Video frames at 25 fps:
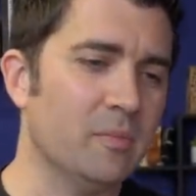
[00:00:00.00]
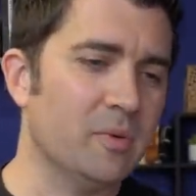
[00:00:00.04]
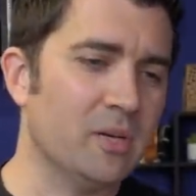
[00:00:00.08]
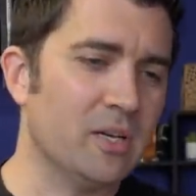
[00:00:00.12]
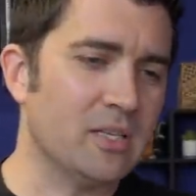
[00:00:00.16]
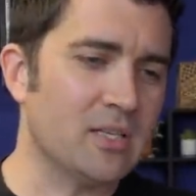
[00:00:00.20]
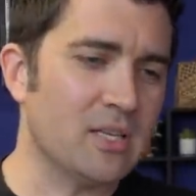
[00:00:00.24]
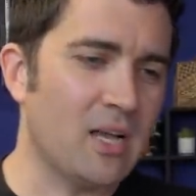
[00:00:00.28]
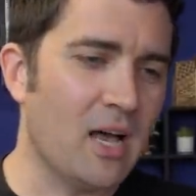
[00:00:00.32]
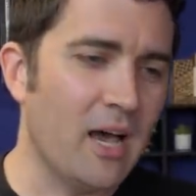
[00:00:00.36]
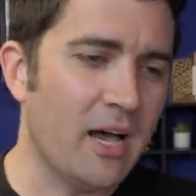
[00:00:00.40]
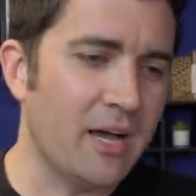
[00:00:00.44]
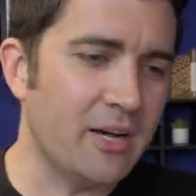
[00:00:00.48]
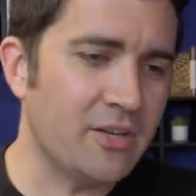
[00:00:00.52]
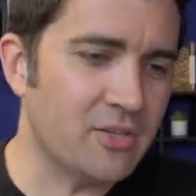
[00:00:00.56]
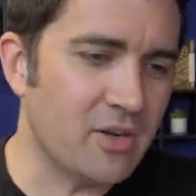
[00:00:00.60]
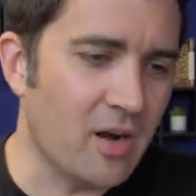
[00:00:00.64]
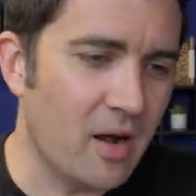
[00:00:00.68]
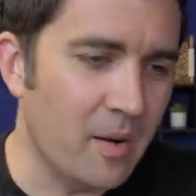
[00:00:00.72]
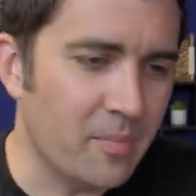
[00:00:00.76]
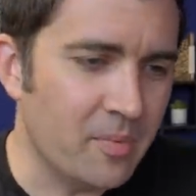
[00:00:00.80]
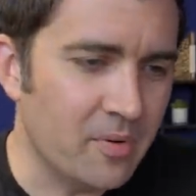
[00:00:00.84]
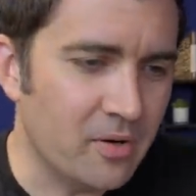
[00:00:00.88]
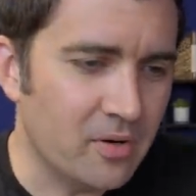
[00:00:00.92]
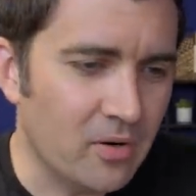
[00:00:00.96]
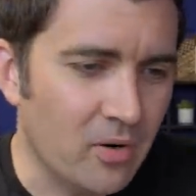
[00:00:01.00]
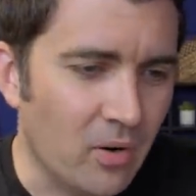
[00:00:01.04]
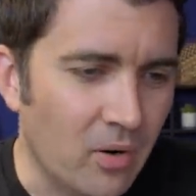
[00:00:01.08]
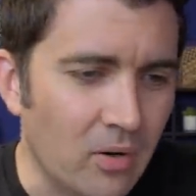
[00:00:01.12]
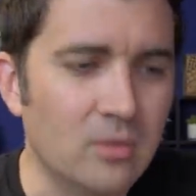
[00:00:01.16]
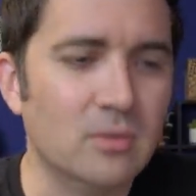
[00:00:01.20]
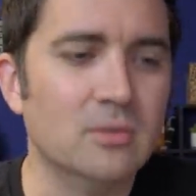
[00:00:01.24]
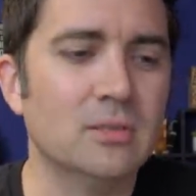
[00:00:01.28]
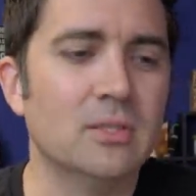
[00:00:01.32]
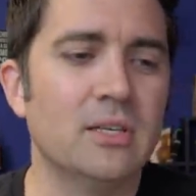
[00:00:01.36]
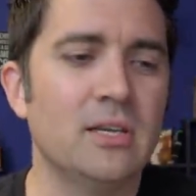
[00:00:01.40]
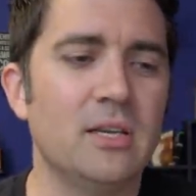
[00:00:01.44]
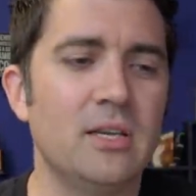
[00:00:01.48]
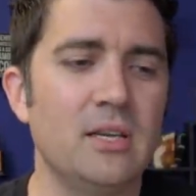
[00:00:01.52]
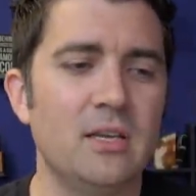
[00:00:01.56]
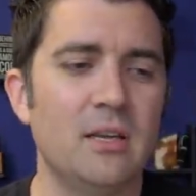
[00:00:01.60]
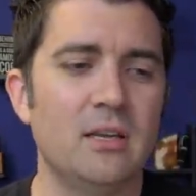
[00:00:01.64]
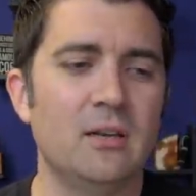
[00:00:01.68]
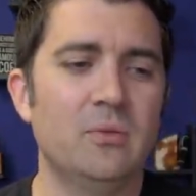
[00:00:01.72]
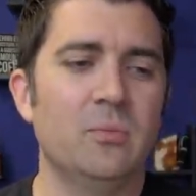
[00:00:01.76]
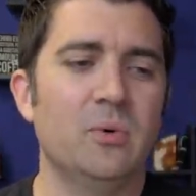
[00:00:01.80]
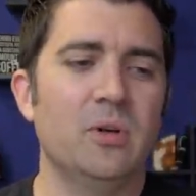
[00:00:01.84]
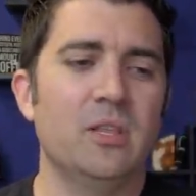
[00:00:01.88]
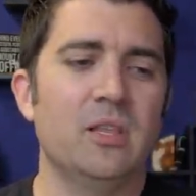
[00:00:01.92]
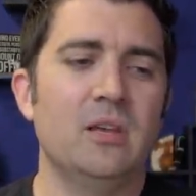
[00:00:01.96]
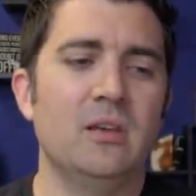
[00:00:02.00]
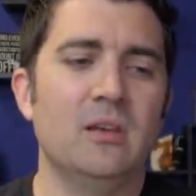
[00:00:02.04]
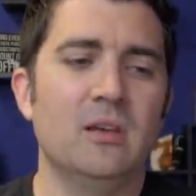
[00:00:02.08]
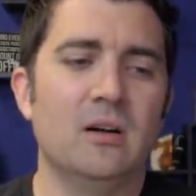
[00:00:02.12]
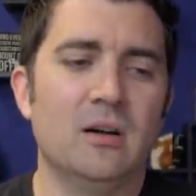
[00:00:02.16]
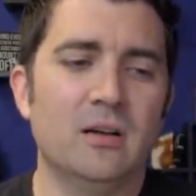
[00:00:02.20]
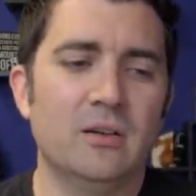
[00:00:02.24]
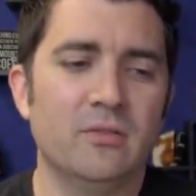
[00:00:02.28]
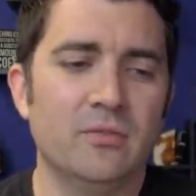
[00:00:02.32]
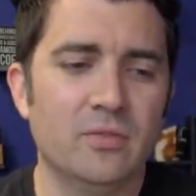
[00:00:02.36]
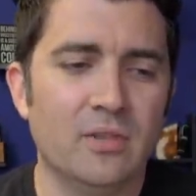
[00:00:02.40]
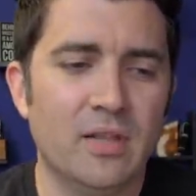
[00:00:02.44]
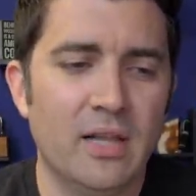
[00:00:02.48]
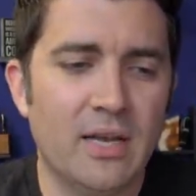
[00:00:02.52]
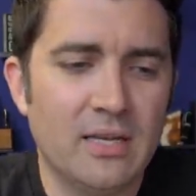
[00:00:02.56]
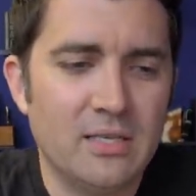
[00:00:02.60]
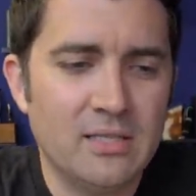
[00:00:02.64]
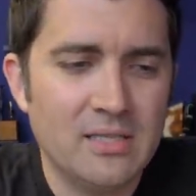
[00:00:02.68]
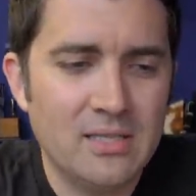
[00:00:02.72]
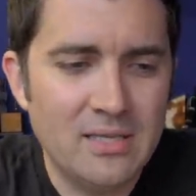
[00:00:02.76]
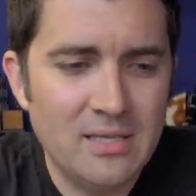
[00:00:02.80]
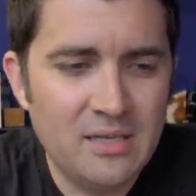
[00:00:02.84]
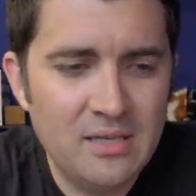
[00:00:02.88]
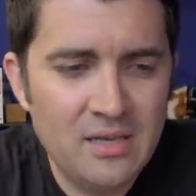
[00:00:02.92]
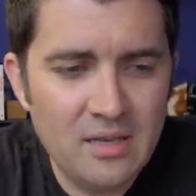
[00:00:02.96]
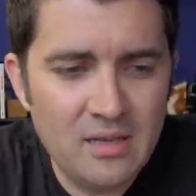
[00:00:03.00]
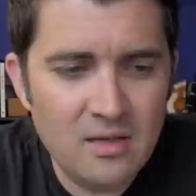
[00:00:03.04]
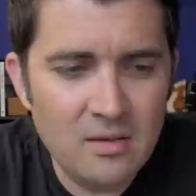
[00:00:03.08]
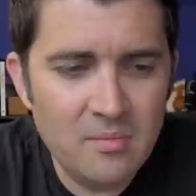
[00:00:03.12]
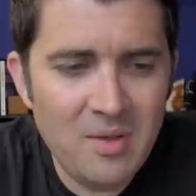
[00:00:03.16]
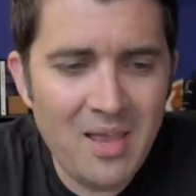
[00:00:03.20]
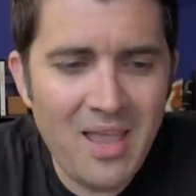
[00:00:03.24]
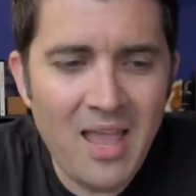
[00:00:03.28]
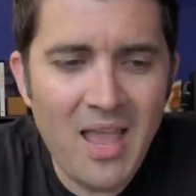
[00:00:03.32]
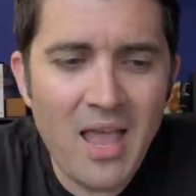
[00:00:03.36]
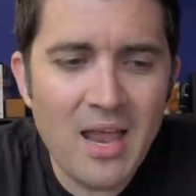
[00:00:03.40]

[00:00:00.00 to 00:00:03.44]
but it's eyedropper only and with a non-flex nib.